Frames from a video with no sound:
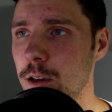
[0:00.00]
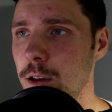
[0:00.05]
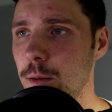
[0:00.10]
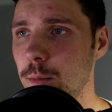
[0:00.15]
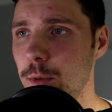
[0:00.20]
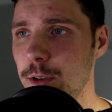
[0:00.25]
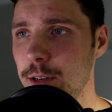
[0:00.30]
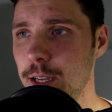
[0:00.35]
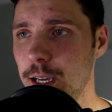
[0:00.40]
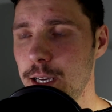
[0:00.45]

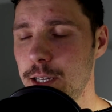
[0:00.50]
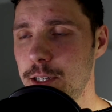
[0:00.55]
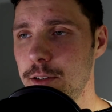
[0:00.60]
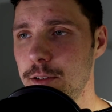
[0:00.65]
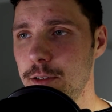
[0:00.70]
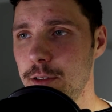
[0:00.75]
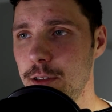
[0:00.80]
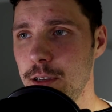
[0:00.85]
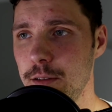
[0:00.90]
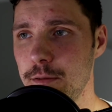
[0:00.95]
But Dexter
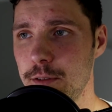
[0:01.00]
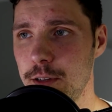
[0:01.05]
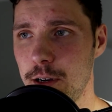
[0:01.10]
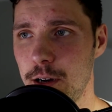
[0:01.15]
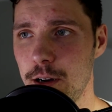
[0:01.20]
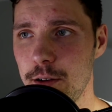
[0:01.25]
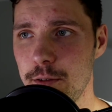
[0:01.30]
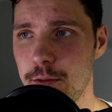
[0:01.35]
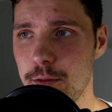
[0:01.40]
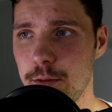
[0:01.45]
leaves
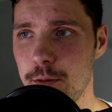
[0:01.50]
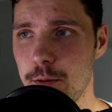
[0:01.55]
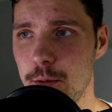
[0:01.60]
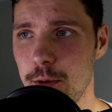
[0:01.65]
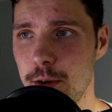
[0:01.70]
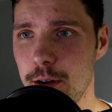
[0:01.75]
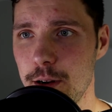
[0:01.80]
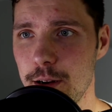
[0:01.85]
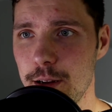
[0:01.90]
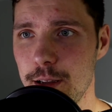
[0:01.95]
off
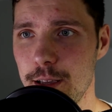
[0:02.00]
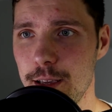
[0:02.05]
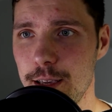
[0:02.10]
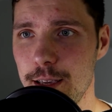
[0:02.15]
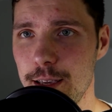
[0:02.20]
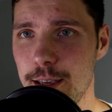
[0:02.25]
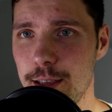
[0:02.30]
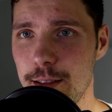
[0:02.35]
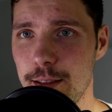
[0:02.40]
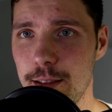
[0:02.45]
where
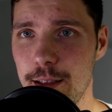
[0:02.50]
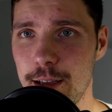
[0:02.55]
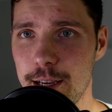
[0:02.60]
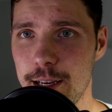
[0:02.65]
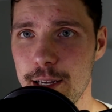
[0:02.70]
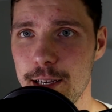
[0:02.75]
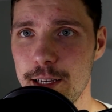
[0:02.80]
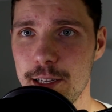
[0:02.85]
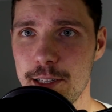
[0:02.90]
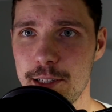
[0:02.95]
he
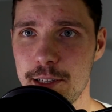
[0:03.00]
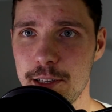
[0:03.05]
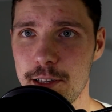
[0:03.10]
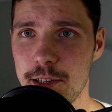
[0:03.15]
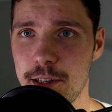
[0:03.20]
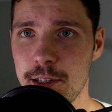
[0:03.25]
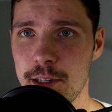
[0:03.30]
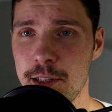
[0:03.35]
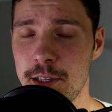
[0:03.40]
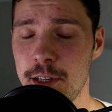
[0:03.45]
like
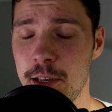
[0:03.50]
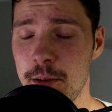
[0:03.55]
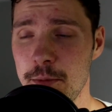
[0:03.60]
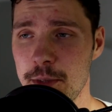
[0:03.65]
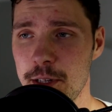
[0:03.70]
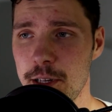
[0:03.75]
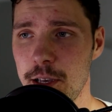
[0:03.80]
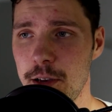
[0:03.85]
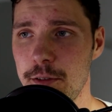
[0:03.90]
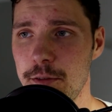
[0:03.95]
distances
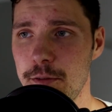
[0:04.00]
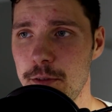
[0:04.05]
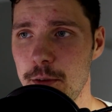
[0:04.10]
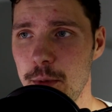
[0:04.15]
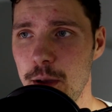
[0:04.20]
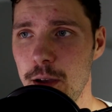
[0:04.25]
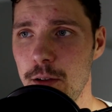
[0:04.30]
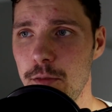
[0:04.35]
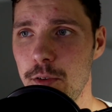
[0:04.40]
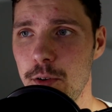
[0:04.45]
himself from
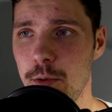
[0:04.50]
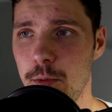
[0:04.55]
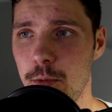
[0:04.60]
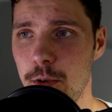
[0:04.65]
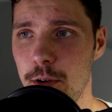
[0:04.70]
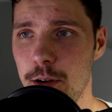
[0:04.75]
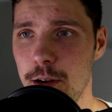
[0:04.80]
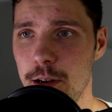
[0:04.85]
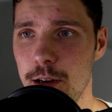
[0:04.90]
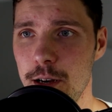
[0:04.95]

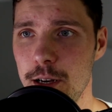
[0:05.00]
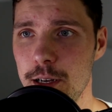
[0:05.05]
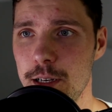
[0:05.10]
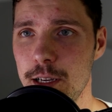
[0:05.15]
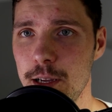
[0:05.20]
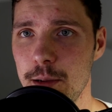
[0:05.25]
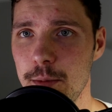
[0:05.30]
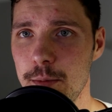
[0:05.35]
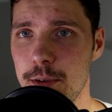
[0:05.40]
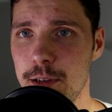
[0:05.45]
everyone in an
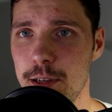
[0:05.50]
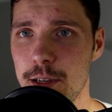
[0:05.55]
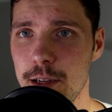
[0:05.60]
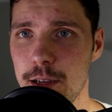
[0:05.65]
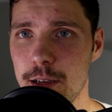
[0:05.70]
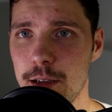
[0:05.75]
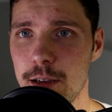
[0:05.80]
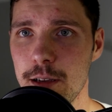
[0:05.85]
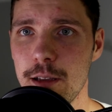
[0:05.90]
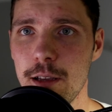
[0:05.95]
attempt
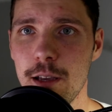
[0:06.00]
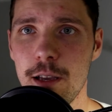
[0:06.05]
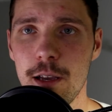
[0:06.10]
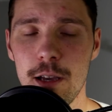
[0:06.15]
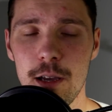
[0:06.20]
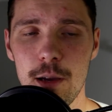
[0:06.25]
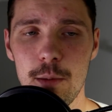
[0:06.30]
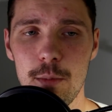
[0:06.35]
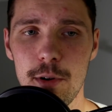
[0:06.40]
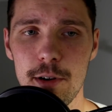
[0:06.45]
to
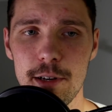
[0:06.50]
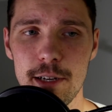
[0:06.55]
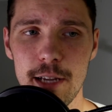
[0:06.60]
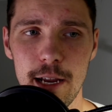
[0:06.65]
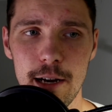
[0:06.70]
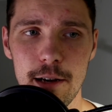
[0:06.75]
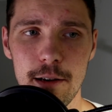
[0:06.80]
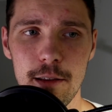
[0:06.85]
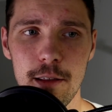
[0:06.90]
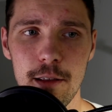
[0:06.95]

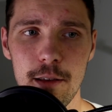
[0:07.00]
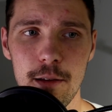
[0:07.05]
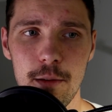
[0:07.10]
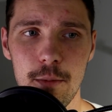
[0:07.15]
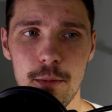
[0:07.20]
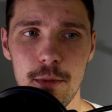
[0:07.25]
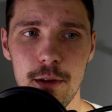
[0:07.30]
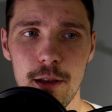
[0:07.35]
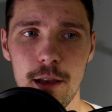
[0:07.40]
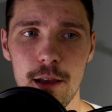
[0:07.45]
protect
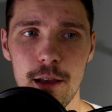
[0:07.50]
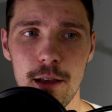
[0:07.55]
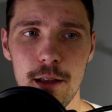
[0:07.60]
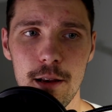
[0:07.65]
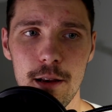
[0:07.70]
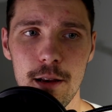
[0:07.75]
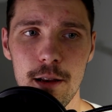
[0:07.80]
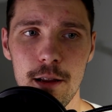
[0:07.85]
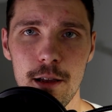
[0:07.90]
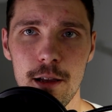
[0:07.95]
them
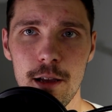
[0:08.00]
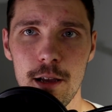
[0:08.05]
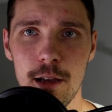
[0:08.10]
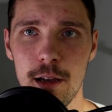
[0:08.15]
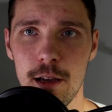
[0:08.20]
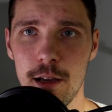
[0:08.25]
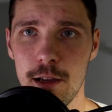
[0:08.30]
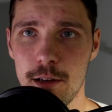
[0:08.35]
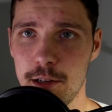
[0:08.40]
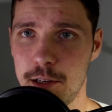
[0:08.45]
and
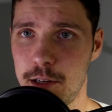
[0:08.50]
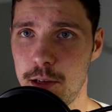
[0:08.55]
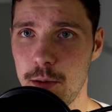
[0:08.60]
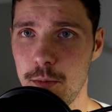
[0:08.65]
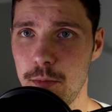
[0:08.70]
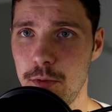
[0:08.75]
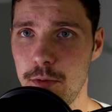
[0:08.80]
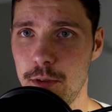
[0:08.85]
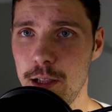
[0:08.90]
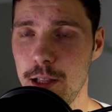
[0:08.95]
just
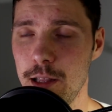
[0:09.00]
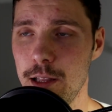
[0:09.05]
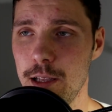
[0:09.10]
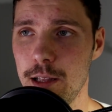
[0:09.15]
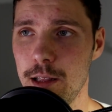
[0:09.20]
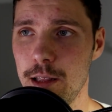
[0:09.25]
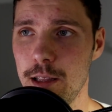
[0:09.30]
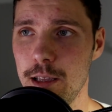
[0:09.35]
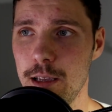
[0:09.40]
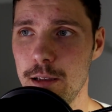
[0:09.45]
completely
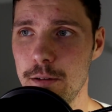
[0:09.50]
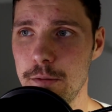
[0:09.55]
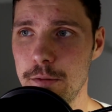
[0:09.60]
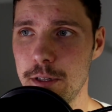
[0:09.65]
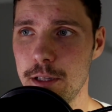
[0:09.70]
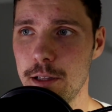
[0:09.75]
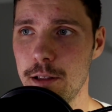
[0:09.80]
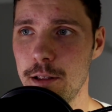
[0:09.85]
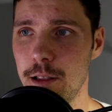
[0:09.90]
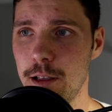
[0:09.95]
leaves
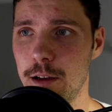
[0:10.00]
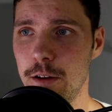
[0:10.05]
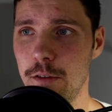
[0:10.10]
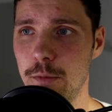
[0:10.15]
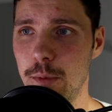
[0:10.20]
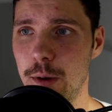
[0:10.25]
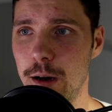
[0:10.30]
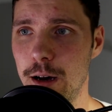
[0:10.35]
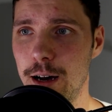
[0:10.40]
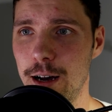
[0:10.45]
love
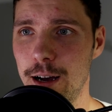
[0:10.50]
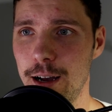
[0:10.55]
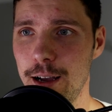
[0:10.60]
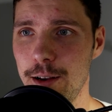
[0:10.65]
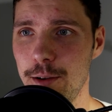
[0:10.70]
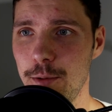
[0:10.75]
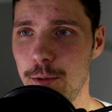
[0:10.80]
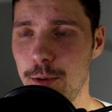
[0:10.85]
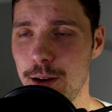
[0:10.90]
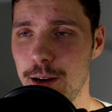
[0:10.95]

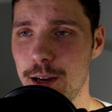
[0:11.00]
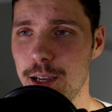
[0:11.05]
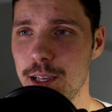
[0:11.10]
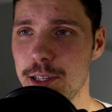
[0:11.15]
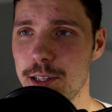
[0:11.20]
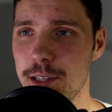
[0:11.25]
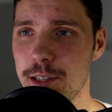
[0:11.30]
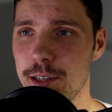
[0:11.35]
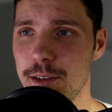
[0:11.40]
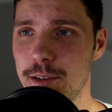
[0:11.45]
behind,
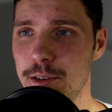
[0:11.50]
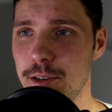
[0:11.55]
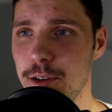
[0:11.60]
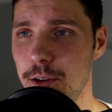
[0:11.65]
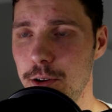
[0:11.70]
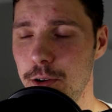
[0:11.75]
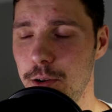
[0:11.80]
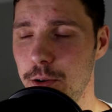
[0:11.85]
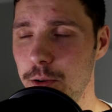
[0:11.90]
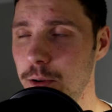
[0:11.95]
whereas
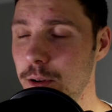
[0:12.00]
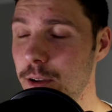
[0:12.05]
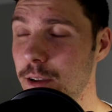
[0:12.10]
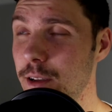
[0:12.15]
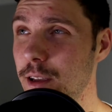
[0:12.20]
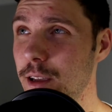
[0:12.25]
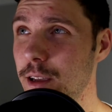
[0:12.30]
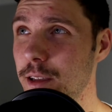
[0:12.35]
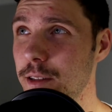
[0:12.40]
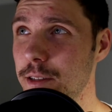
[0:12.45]
Joe
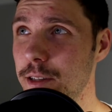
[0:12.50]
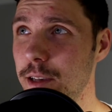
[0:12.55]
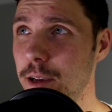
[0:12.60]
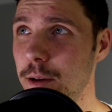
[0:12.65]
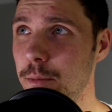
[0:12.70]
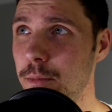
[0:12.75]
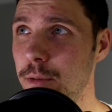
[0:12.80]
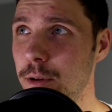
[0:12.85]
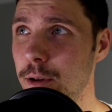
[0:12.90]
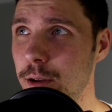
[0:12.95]
ends
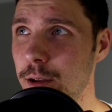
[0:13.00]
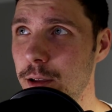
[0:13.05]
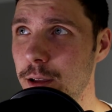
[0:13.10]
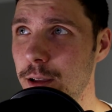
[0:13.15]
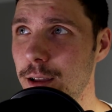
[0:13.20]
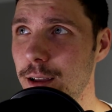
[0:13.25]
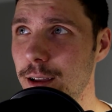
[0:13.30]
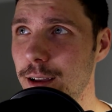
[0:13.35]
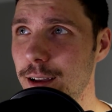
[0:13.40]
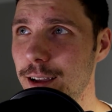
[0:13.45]
up,
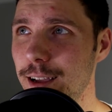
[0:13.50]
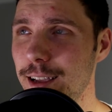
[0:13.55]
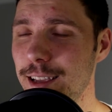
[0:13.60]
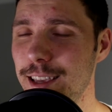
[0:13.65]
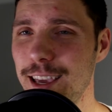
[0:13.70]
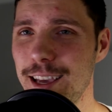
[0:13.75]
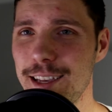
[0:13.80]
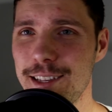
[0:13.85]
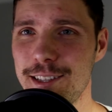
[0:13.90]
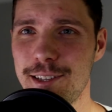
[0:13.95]
I
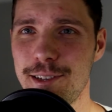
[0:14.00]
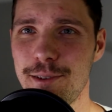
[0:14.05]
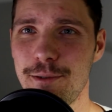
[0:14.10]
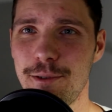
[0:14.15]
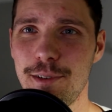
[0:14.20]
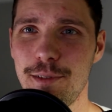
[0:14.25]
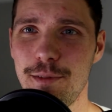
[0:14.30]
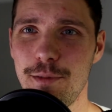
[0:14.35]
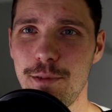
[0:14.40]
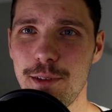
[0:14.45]
guess,
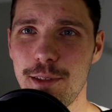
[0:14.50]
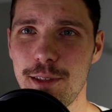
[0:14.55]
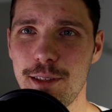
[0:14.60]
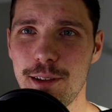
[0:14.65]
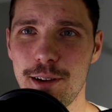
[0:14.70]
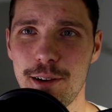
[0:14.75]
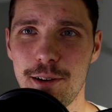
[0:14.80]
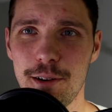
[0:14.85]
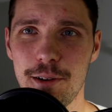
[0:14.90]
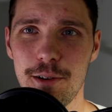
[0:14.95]
sort of with the
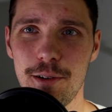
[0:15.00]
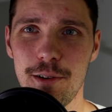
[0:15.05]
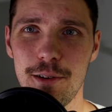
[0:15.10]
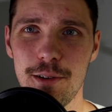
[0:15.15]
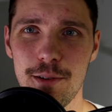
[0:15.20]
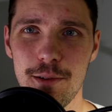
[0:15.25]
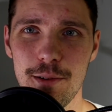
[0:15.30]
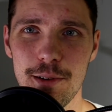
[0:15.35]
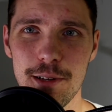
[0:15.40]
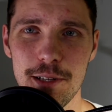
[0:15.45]
girl who he's